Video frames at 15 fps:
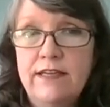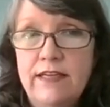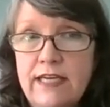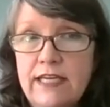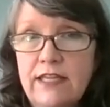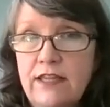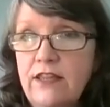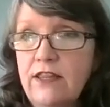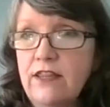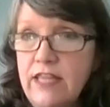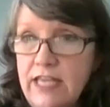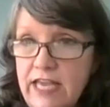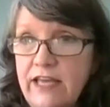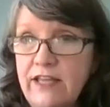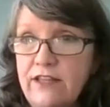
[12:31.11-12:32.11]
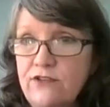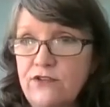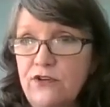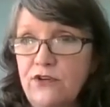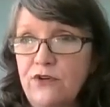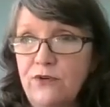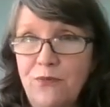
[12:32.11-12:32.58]
get the
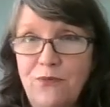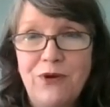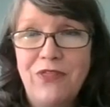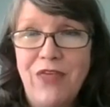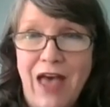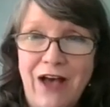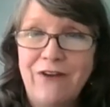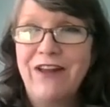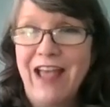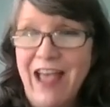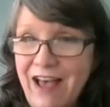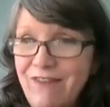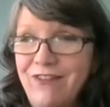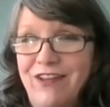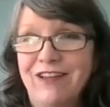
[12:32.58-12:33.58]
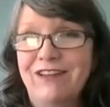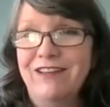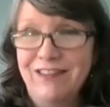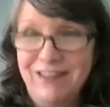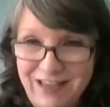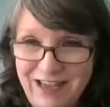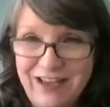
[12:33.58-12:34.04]
answer without having
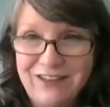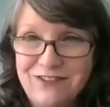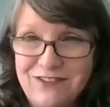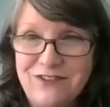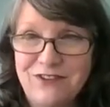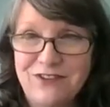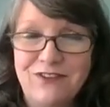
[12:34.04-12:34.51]
the answer,